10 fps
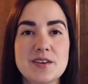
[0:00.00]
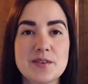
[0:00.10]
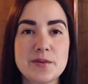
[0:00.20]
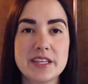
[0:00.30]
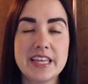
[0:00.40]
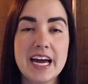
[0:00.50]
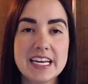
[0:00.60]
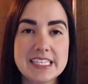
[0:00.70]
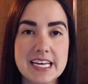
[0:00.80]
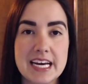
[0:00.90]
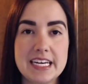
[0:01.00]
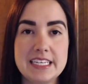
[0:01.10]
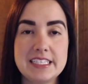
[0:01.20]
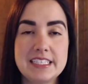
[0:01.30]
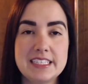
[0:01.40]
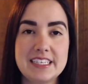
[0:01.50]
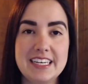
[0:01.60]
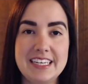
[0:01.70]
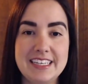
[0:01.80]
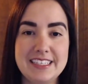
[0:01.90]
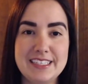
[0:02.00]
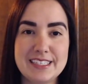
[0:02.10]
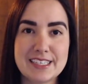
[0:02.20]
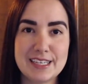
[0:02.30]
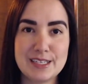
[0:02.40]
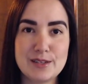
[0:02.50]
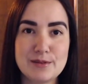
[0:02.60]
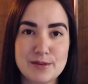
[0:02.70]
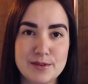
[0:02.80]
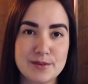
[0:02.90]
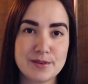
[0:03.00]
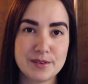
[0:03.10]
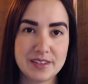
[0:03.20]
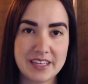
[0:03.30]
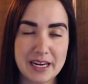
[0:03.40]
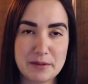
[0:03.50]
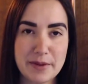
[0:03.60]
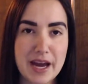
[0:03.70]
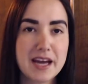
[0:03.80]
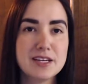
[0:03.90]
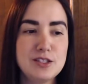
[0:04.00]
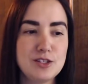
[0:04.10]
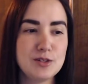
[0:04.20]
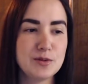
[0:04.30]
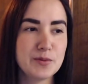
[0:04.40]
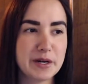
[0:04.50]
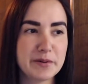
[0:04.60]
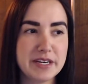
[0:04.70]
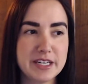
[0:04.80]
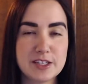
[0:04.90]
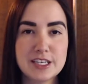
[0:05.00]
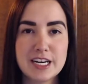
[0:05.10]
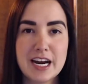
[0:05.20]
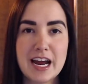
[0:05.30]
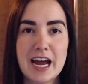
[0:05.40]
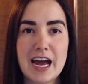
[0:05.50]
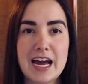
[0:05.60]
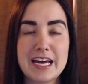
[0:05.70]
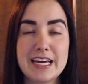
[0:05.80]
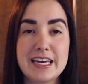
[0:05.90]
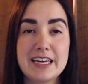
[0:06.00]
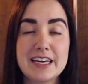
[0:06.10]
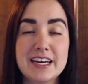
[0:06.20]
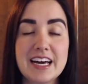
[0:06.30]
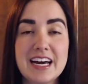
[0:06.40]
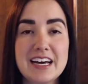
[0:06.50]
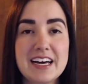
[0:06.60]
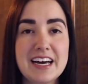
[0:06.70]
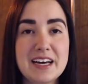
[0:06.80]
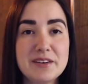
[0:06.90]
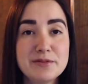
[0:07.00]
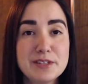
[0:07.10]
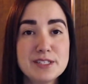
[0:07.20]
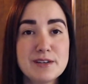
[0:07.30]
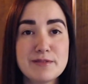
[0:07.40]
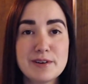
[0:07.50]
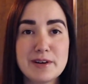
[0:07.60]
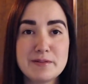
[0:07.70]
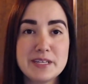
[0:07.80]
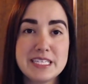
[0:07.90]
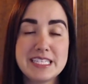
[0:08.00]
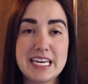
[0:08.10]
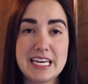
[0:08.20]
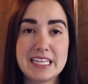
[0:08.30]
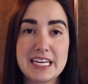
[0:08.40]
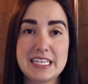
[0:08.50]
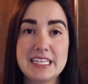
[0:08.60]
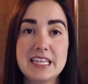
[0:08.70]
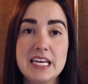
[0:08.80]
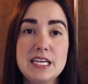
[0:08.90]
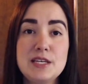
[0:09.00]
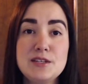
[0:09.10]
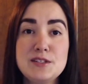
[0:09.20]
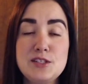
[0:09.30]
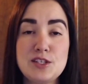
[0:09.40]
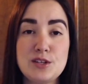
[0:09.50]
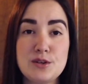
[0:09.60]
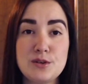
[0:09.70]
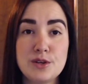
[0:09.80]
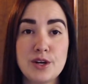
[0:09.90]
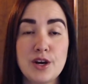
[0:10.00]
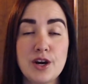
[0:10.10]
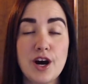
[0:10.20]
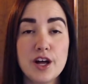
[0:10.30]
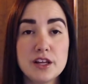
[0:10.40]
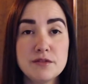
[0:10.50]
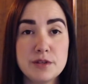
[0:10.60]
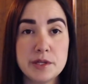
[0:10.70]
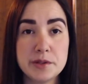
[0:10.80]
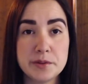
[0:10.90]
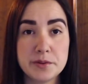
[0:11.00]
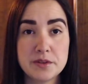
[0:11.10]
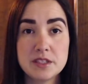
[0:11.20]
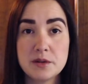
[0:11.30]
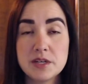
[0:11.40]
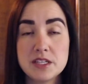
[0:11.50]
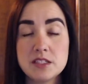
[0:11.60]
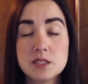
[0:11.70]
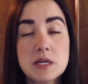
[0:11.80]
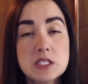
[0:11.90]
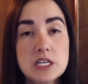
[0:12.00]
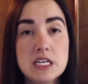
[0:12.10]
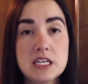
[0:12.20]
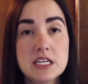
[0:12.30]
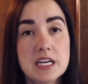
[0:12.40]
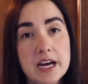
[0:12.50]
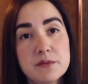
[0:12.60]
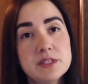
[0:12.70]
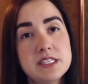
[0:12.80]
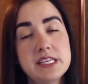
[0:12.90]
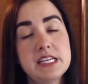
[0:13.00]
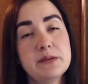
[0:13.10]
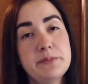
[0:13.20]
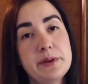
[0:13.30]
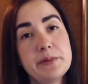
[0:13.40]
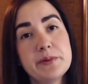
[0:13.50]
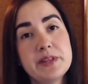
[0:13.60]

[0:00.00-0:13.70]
with that aside and kind of getting back to where we are, I first of all, I want to say that thank you to all of you, the ones, especially I would say the people